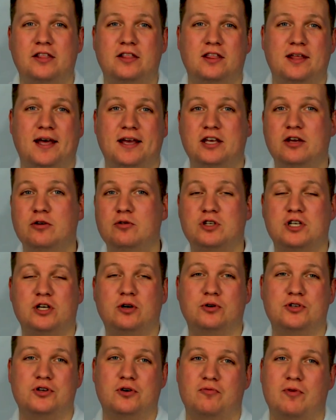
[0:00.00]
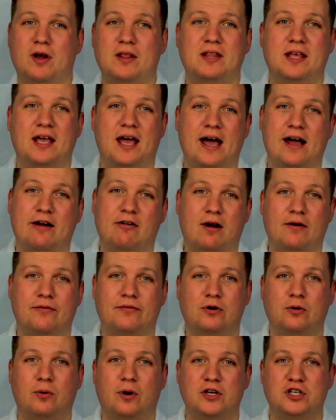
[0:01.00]
They usually also rent the aircraft
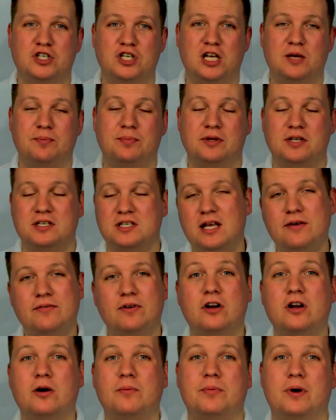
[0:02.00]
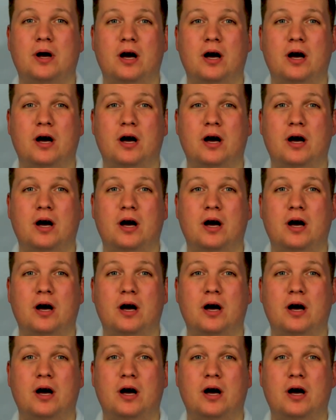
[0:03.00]
for quite cheap. There's even a number